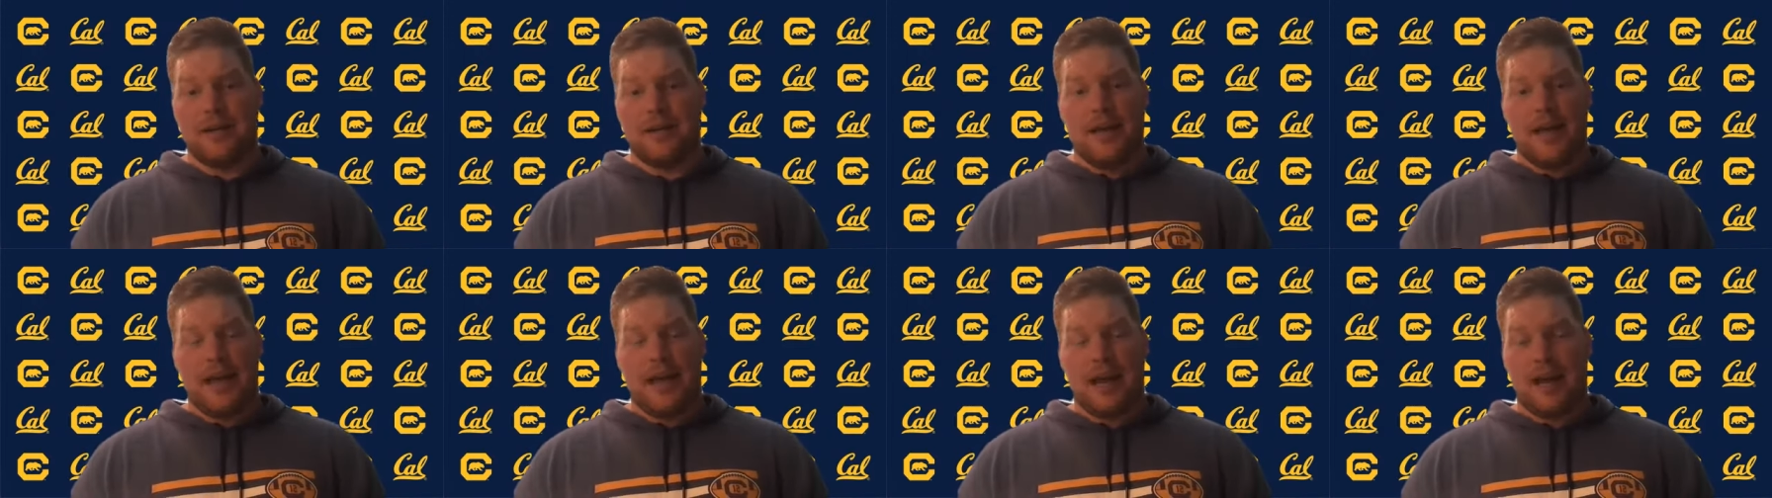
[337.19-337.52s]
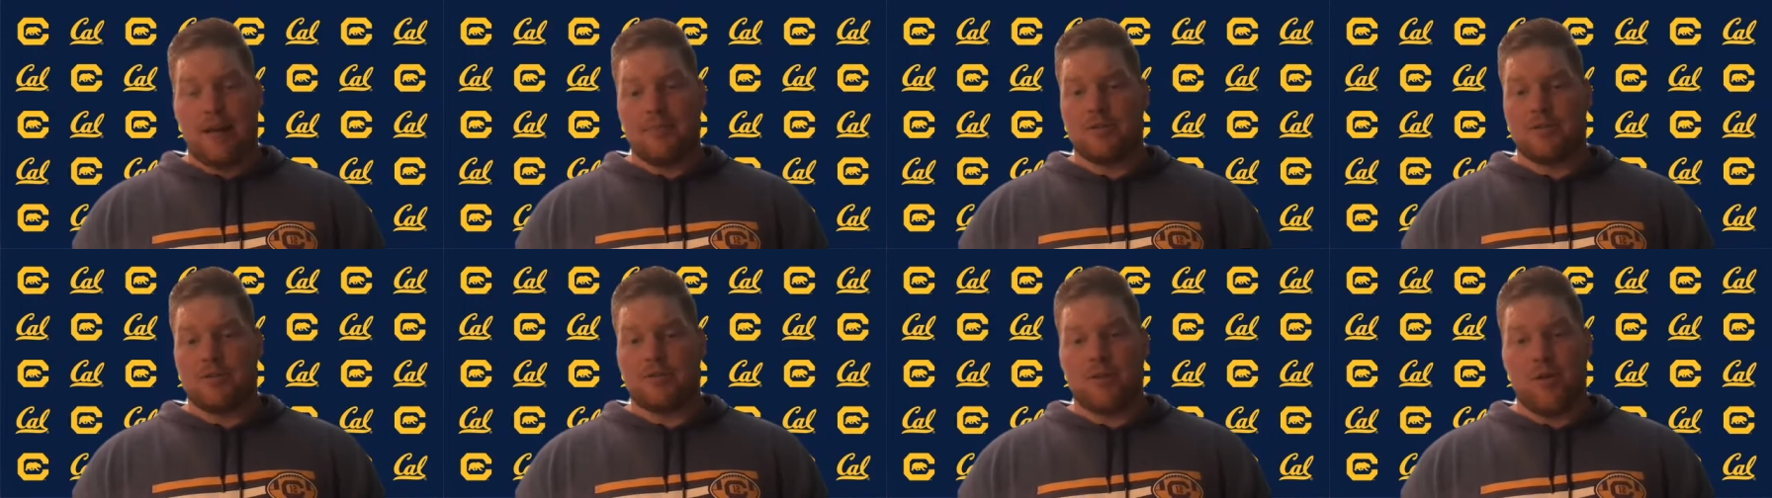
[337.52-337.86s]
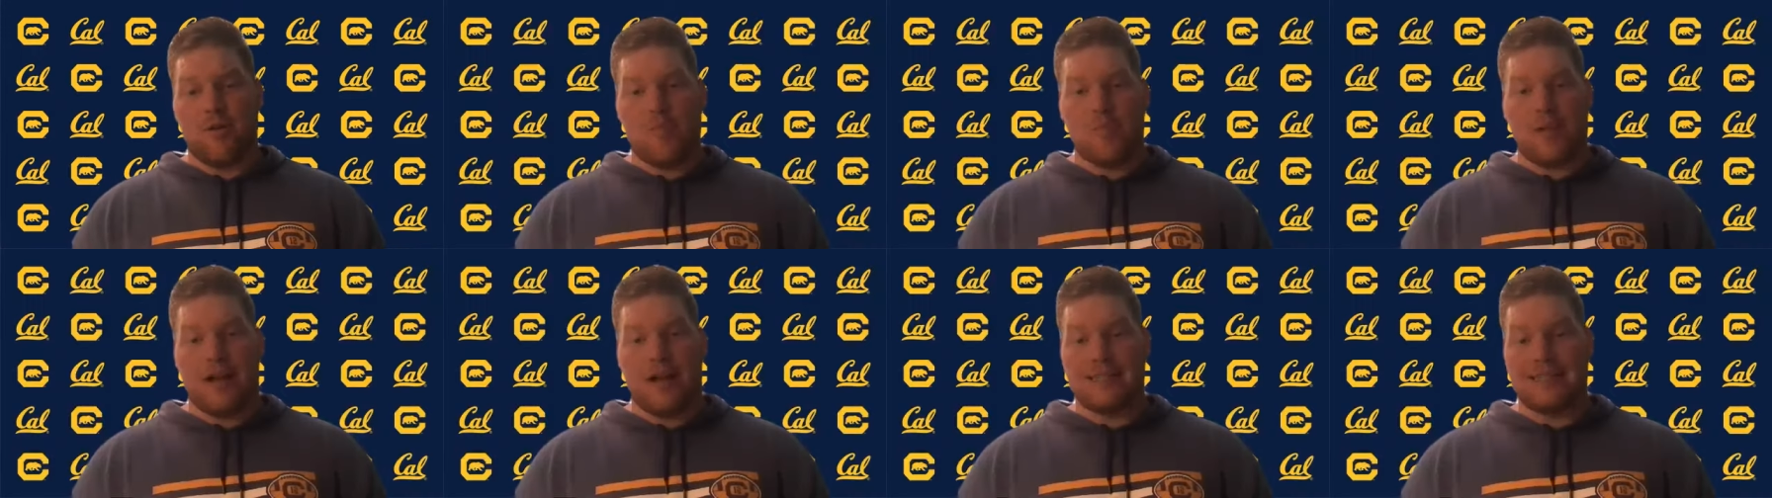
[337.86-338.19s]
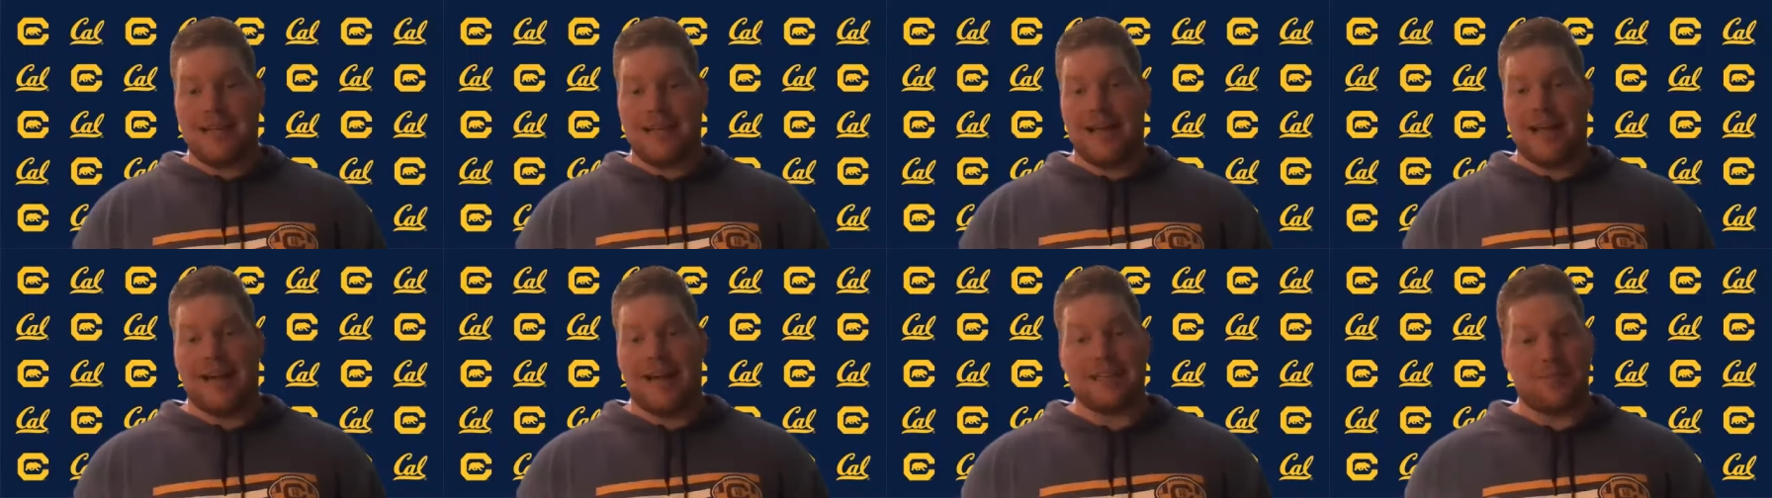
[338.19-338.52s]
and i'm so blessed
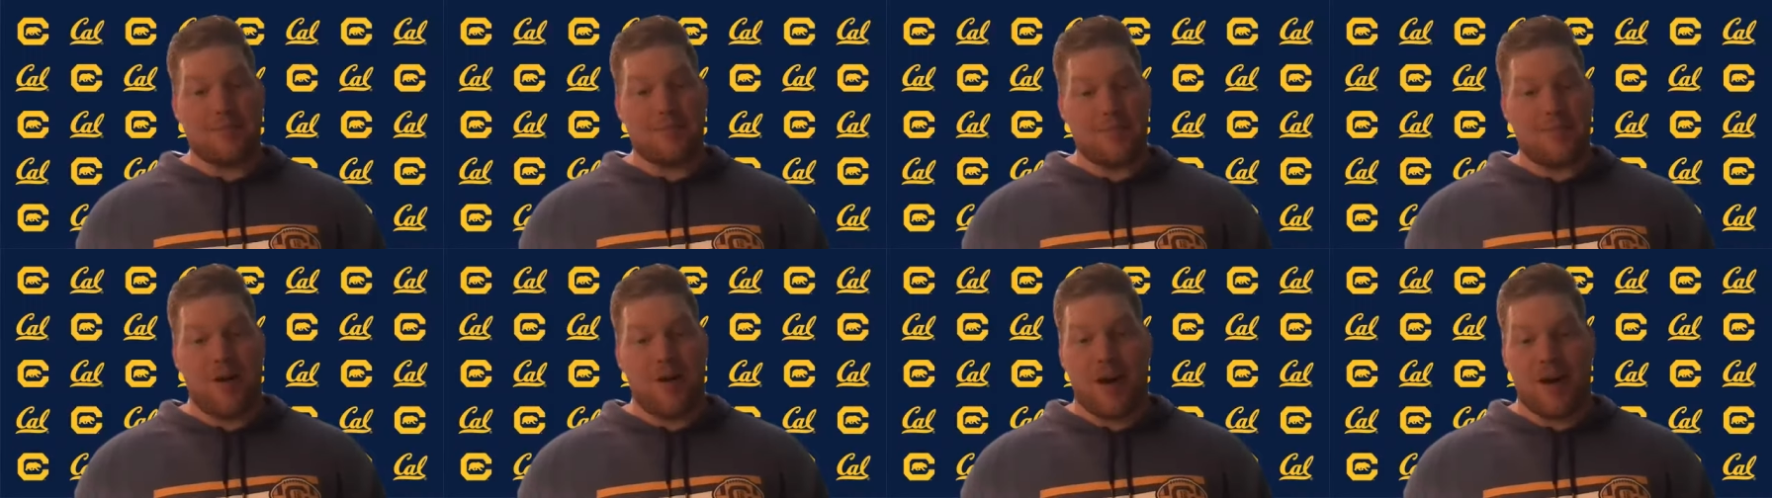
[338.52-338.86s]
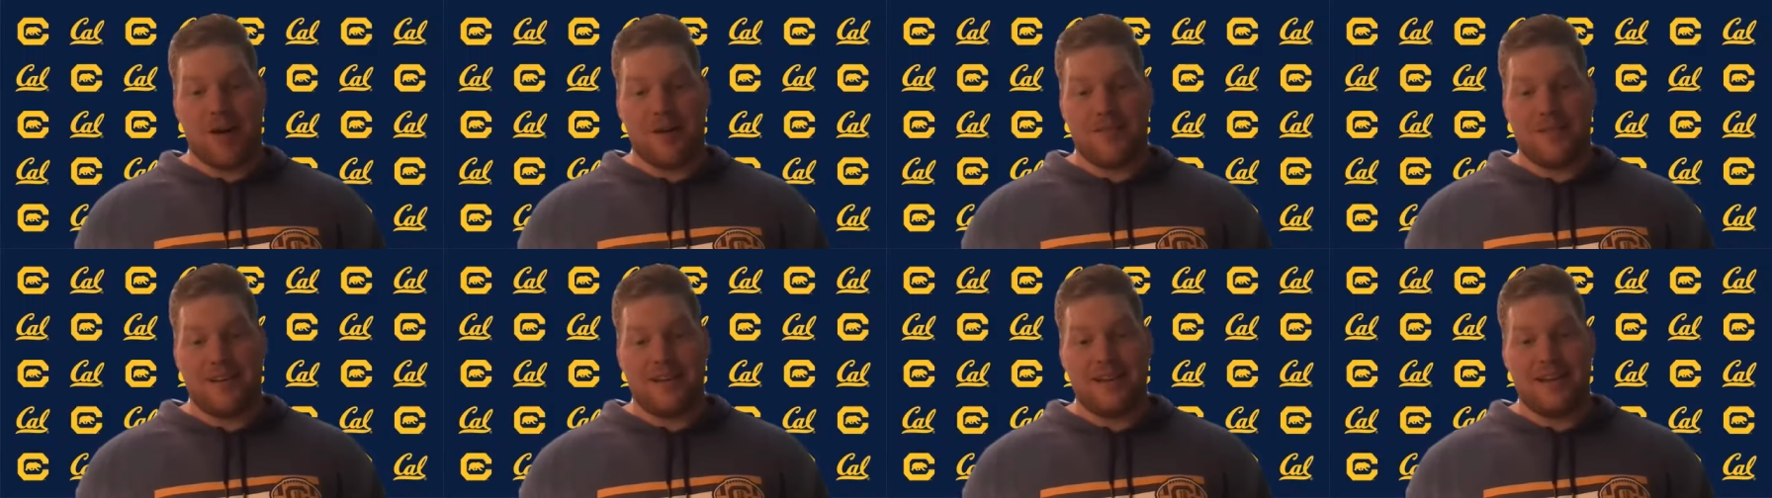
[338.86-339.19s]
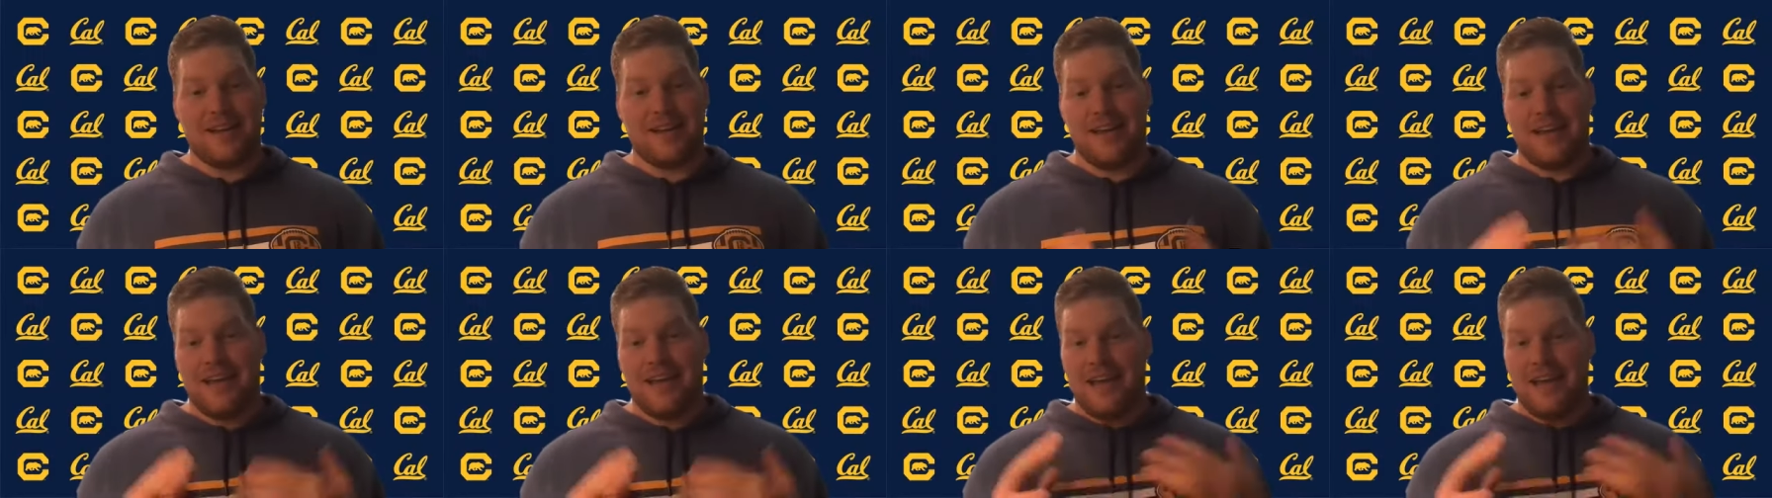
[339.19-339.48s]
that i got to be part of it